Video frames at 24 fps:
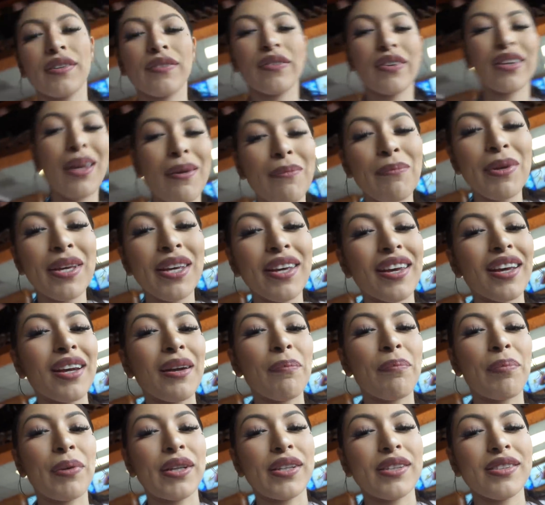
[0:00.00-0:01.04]
Let me get
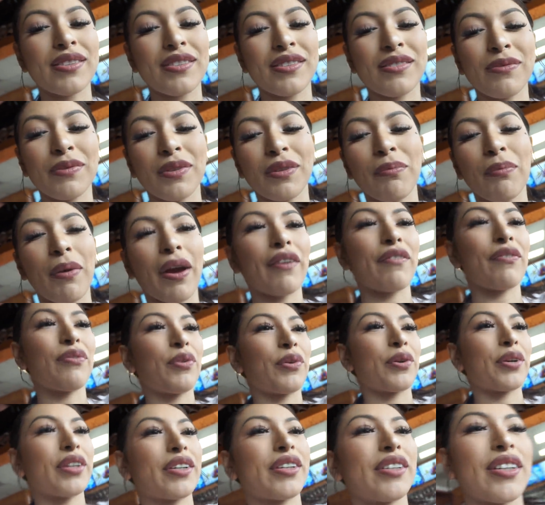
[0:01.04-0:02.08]
a piece with my
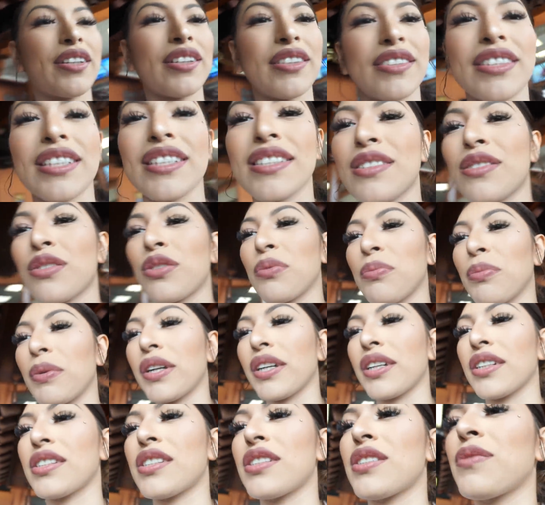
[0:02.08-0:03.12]
fork because that's too much.